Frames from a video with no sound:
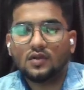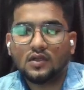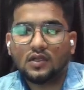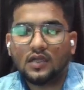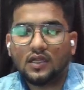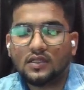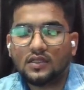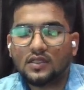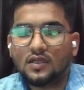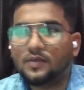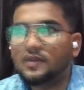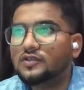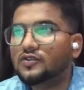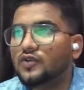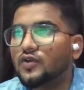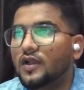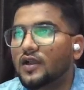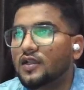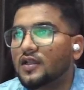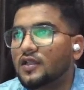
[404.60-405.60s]
Click the base
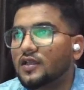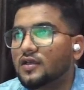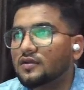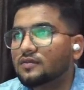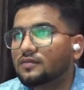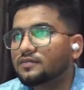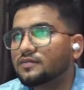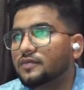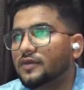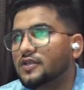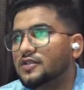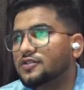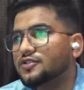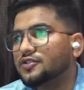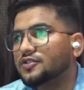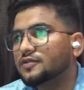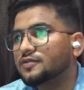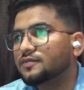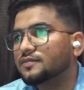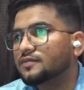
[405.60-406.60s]
URL here,
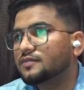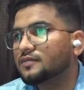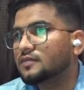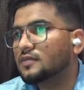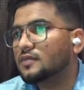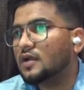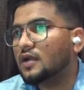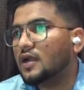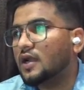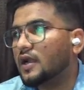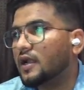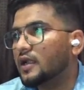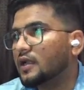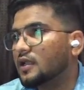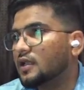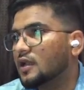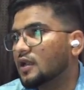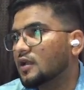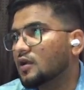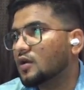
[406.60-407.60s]
paste,
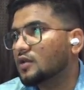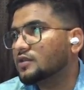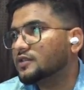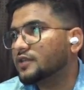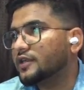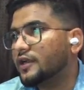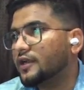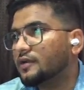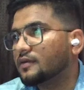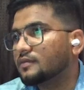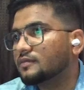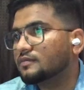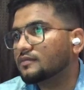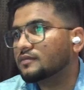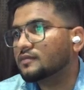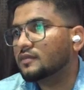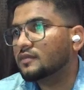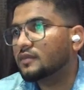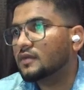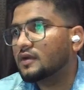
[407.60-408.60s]
and click on send.
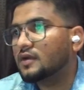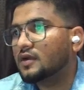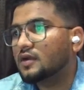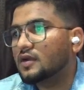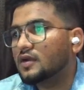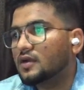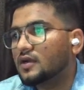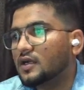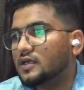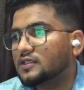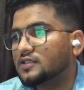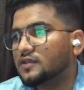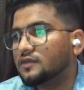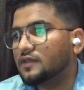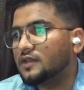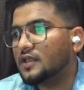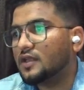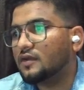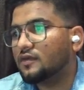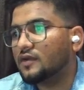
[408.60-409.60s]
Let's see
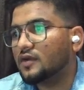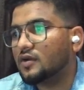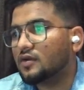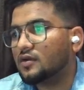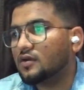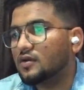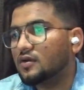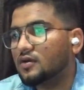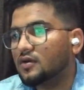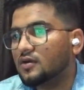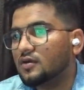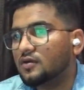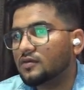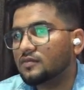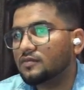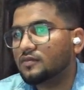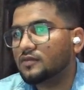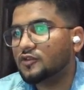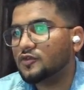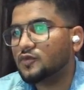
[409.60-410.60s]
whether our
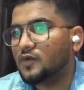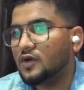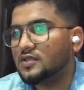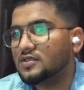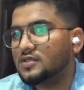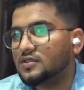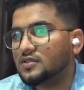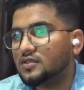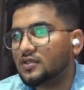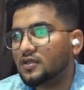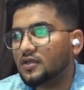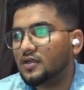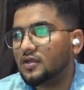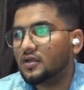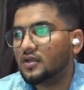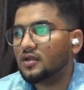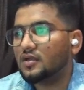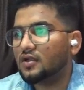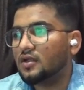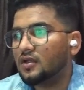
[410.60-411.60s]
response
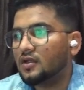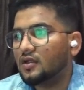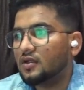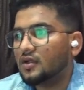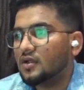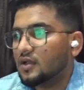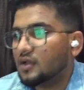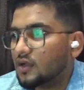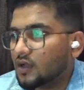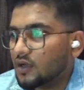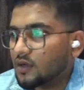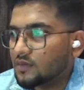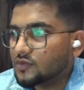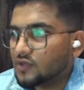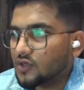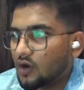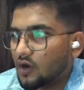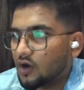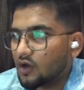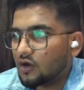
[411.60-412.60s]

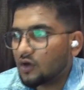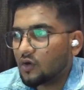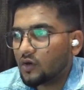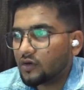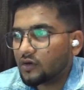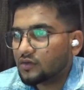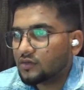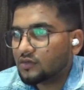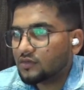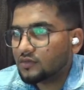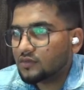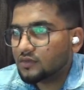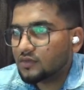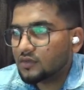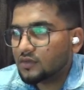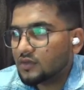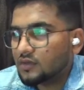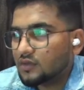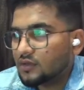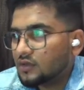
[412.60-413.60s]
comes or not.
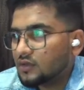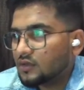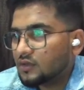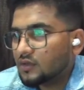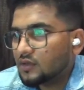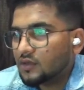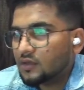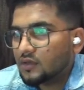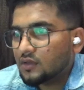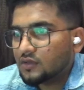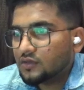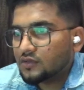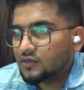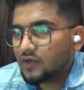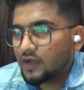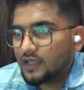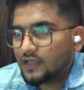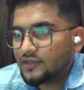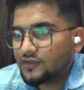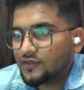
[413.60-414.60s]

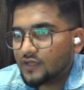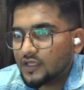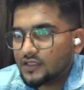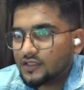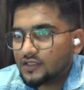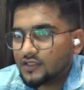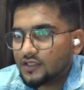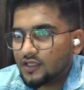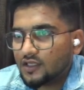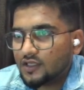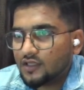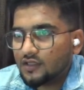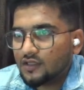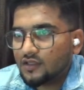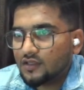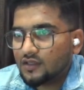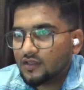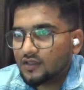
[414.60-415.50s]
So guys, you can see